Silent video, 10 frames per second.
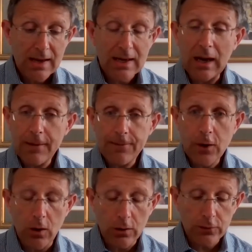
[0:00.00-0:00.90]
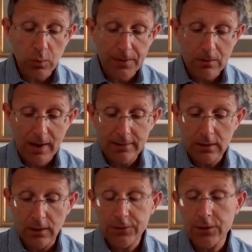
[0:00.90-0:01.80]
Clive Cox won the
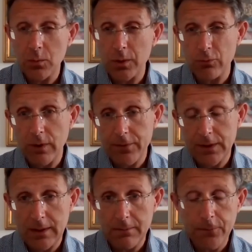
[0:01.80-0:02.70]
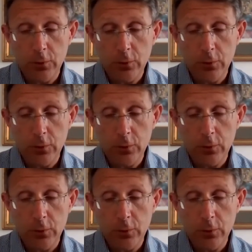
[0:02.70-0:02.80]
race last year with River Nymph,